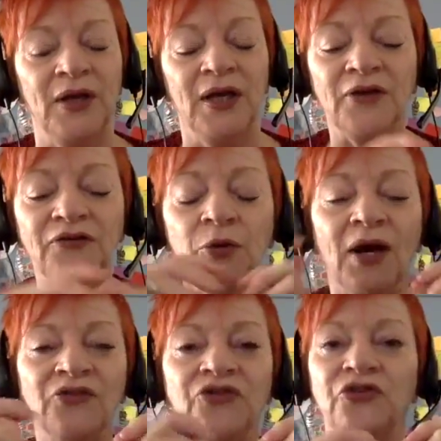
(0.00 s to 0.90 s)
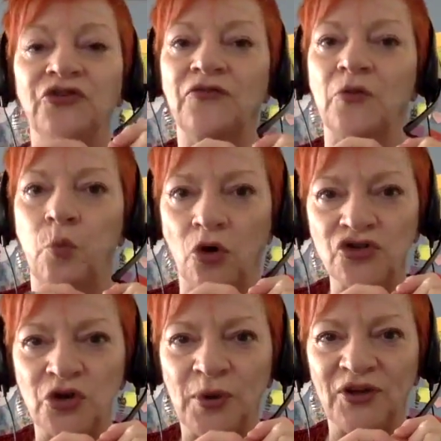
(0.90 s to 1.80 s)
If you ask yourself a
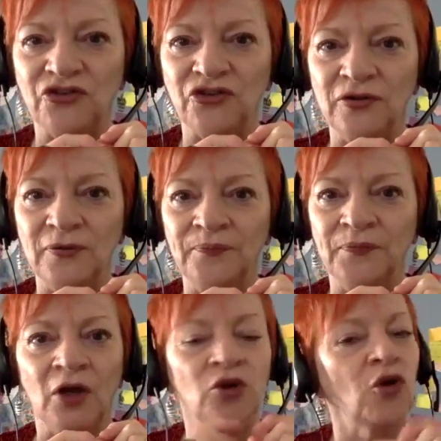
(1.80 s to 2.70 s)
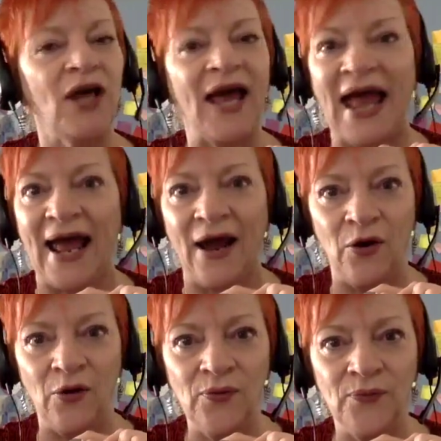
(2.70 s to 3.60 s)
what question, not a
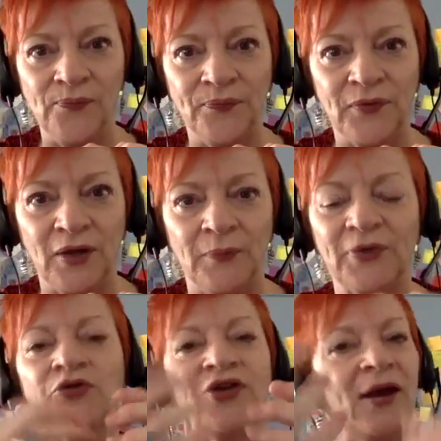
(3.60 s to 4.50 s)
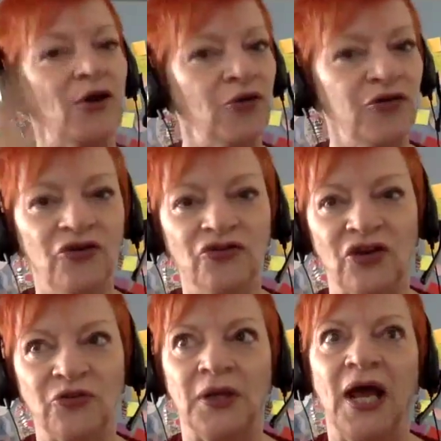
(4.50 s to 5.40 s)
how, because how goes into
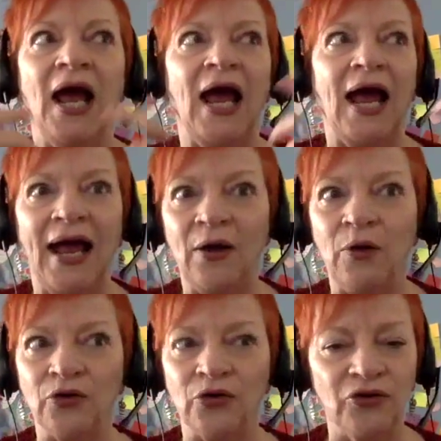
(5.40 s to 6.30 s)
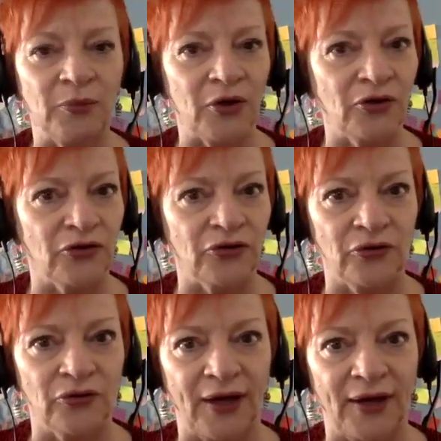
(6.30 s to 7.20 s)
judgment, how on earth am I going to
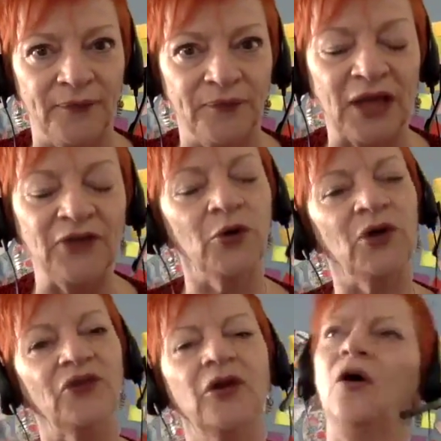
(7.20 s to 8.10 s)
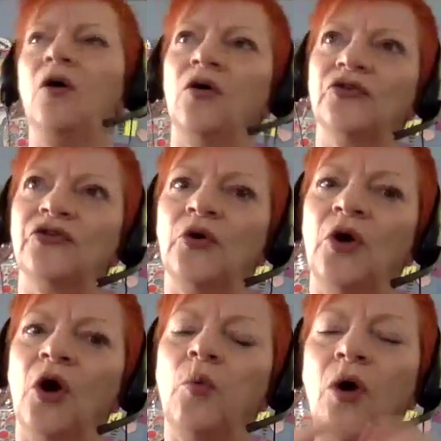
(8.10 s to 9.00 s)
do that? And if you ask, so
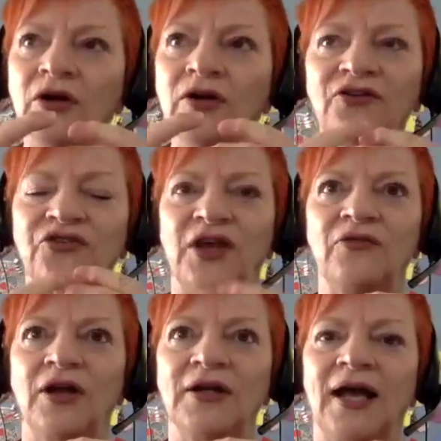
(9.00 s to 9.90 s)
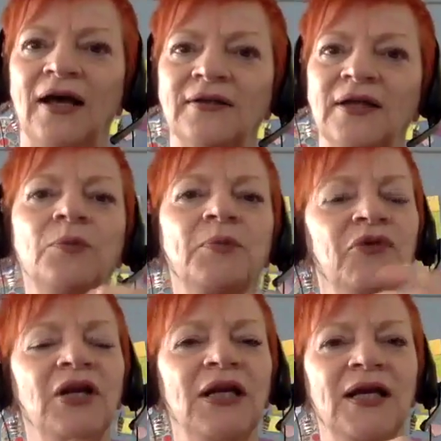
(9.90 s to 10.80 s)
what could I say right now that would be
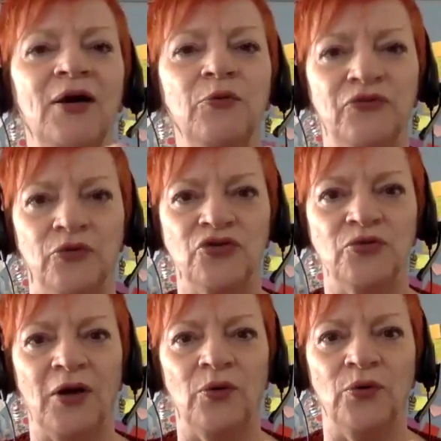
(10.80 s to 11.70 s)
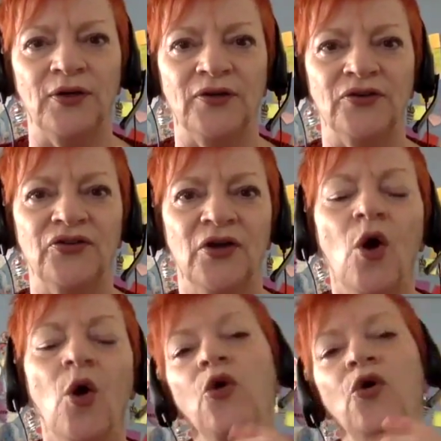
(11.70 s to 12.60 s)
really helpful to my audience?
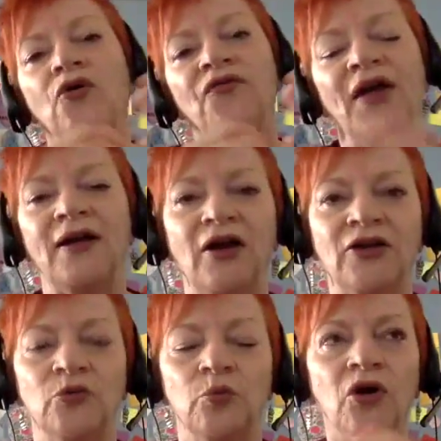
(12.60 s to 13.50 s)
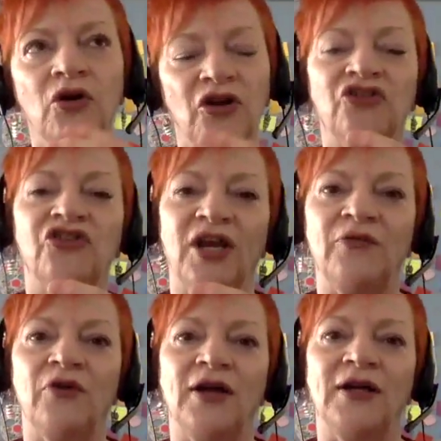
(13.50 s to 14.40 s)
Or what could I
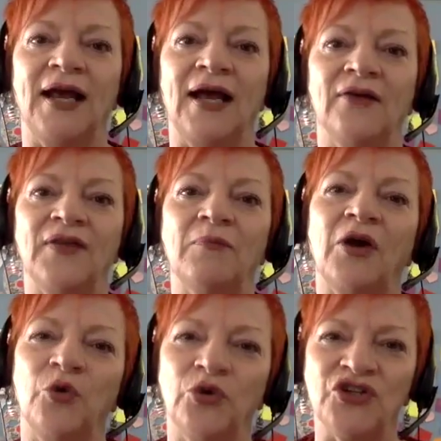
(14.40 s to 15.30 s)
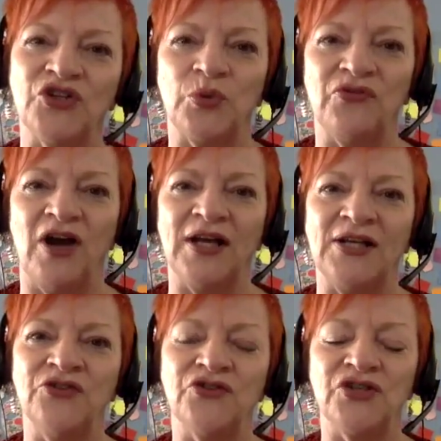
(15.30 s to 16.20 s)
share right now that my audience would find
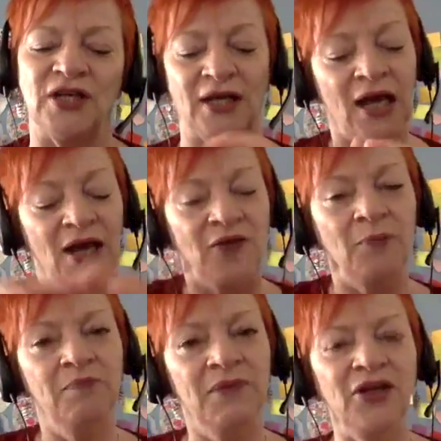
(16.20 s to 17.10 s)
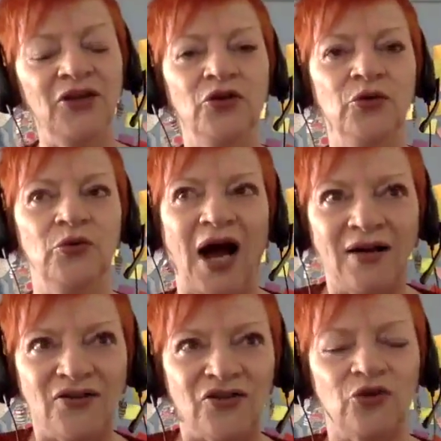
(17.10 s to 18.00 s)
interesting? The minute you
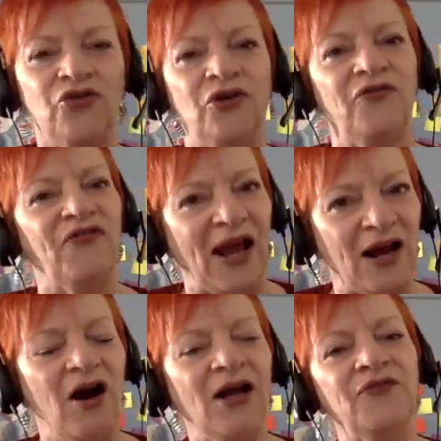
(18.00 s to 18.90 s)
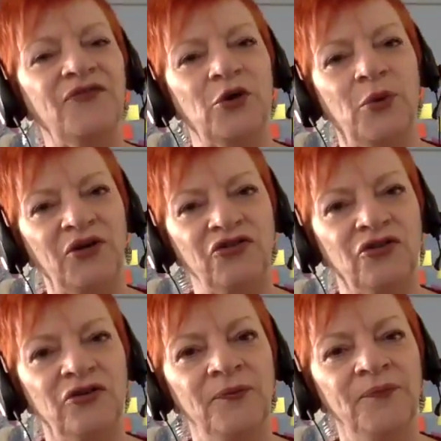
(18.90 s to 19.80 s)
ask yourself that kind of a
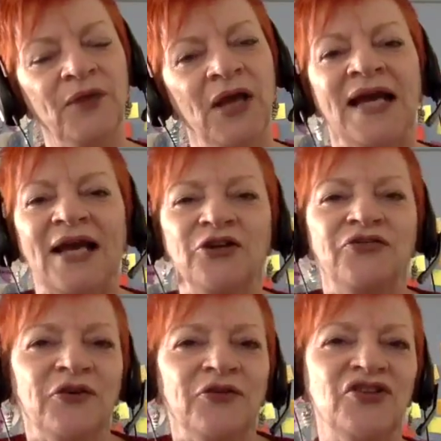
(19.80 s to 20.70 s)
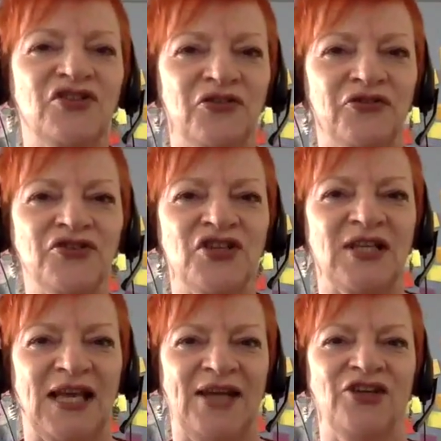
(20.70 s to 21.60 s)
question, can you feel the difference in
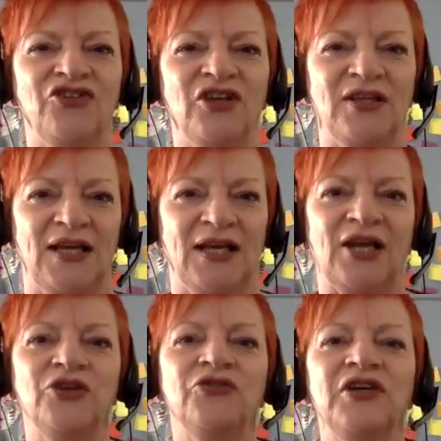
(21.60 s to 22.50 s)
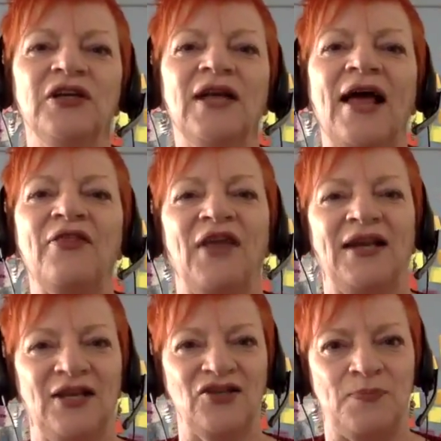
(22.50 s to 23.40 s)
the energy there? Can you feel how that
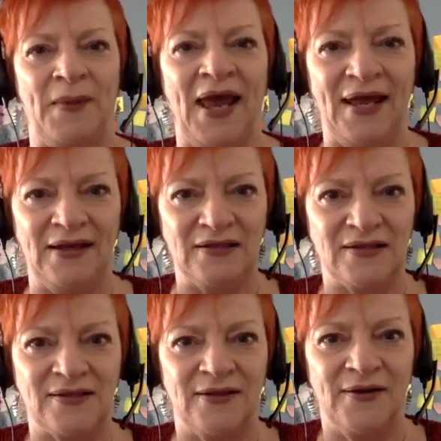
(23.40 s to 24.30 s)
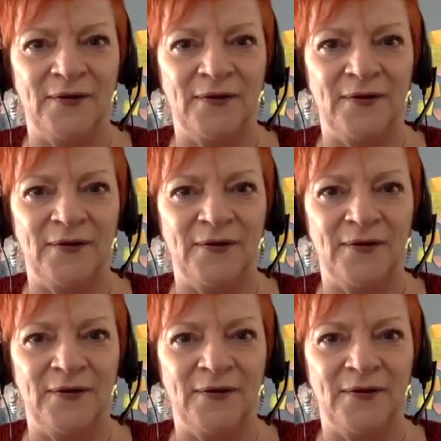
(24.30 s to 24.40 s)
expands?